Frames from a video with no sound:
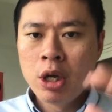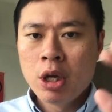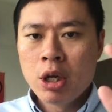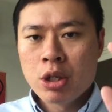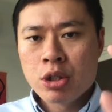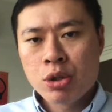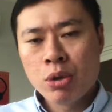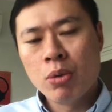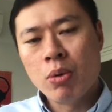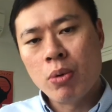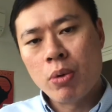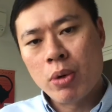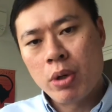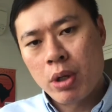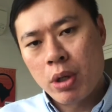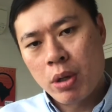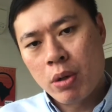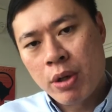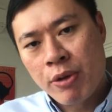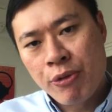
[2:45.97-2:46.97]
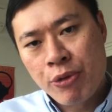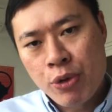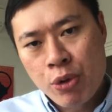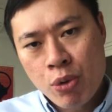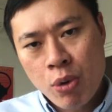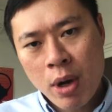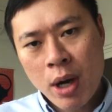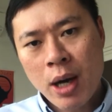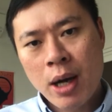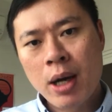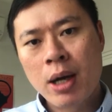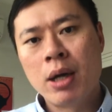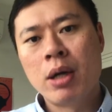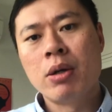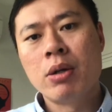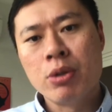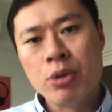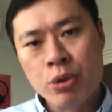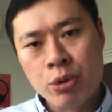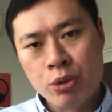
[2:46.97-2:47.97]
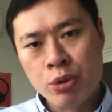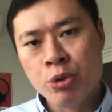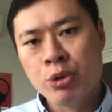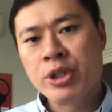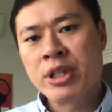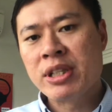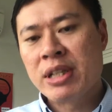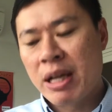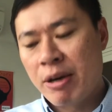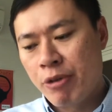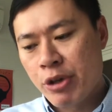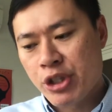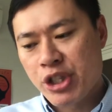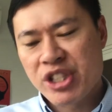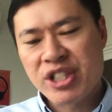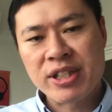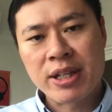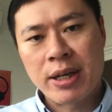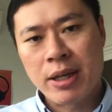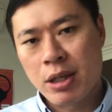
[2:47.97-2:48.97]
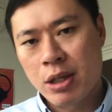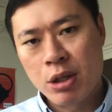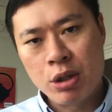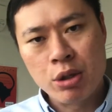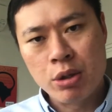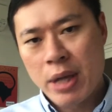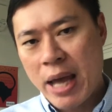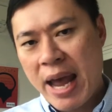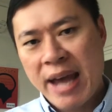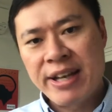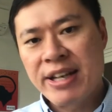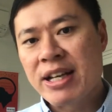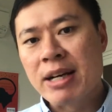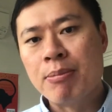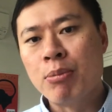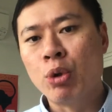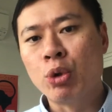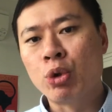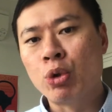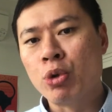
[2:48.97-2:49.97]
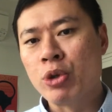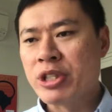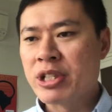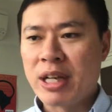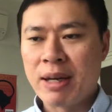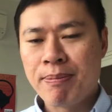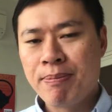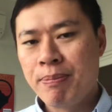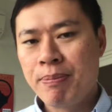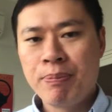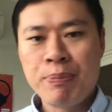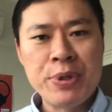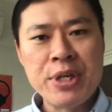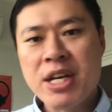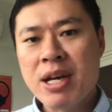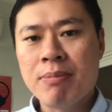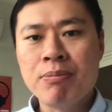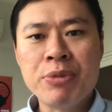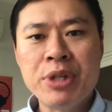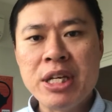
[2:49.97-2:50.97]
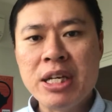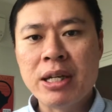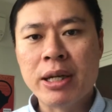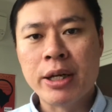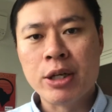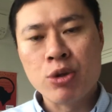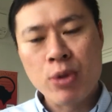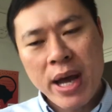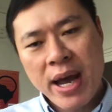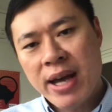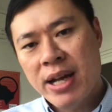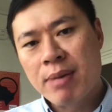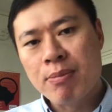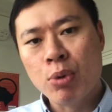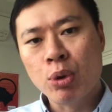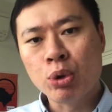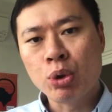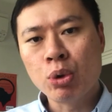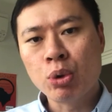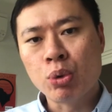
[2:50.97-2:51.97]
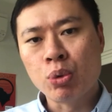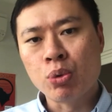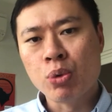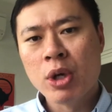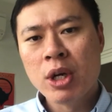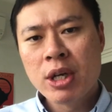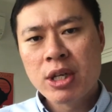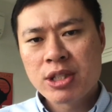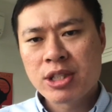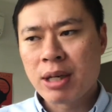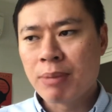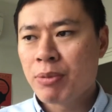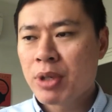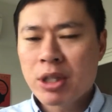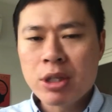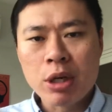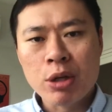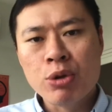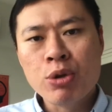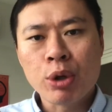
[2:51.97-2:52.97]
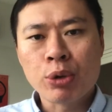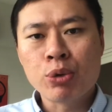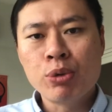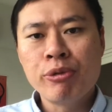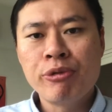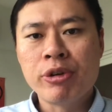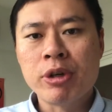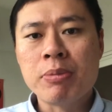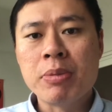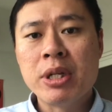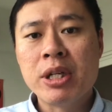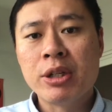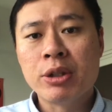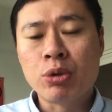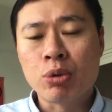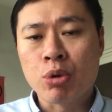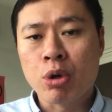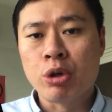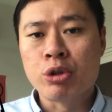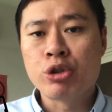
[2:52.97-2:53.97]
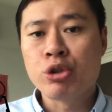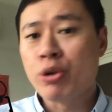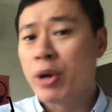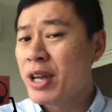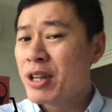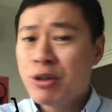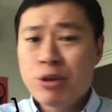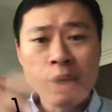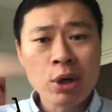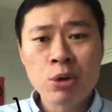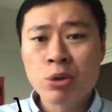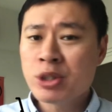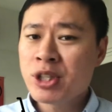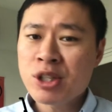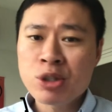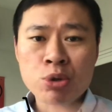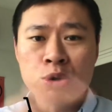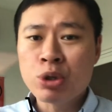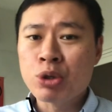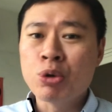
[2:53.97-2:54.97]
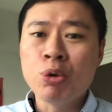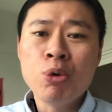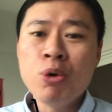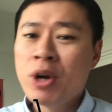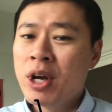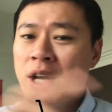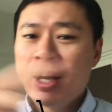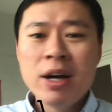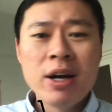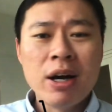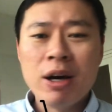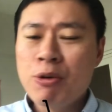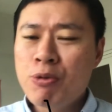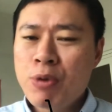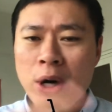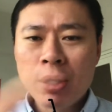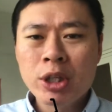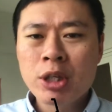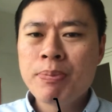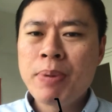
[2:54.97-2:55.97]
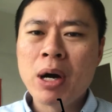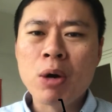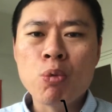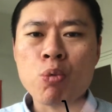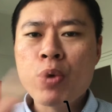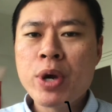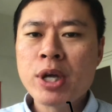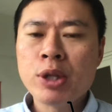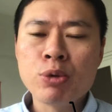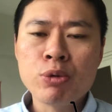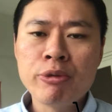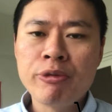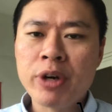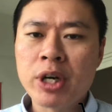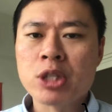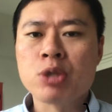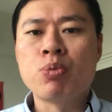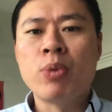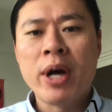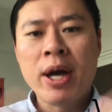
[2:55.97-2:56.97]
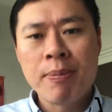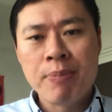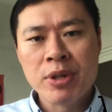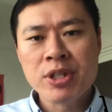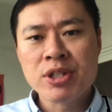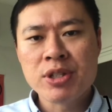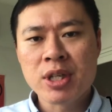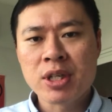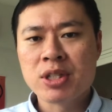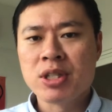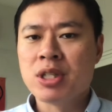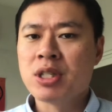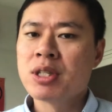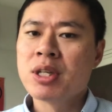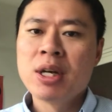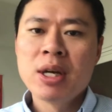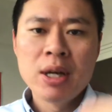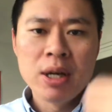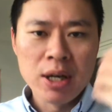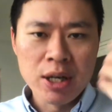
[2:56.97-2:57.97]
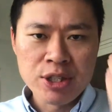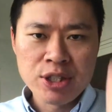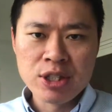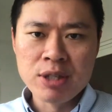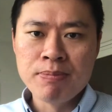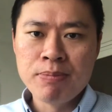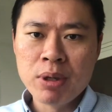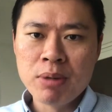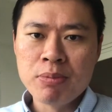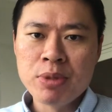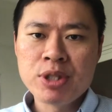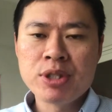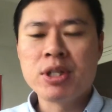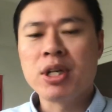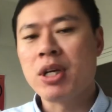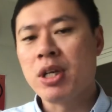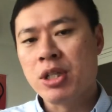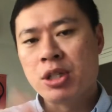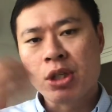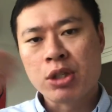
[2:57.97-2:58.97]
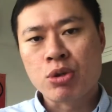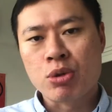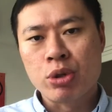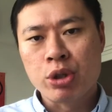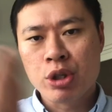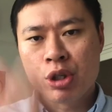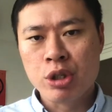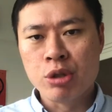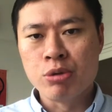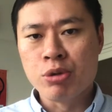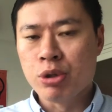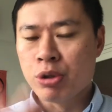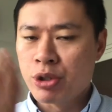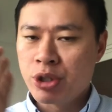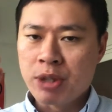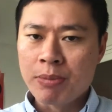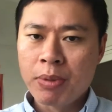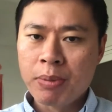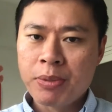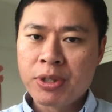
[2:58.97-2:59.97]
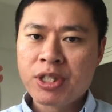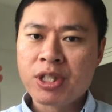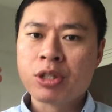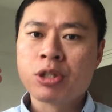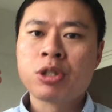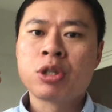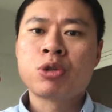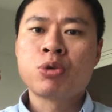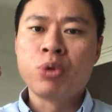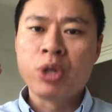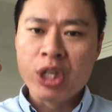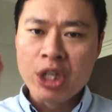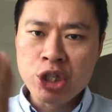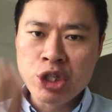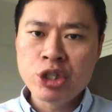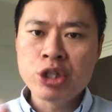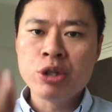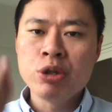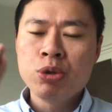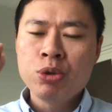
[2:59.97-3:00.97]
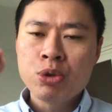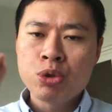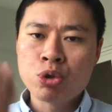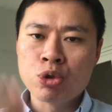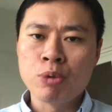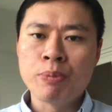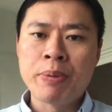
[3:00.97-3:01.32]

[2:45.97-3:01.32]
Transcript: So if you are using leverage, it's like adding a motto. It's like P M D, like you add a motor to something that you're not too familiar to control, and you're just going to go around the park way too fast. What happens next is a simple mistake is just going to kill you. A simple mistake is just going to injure you so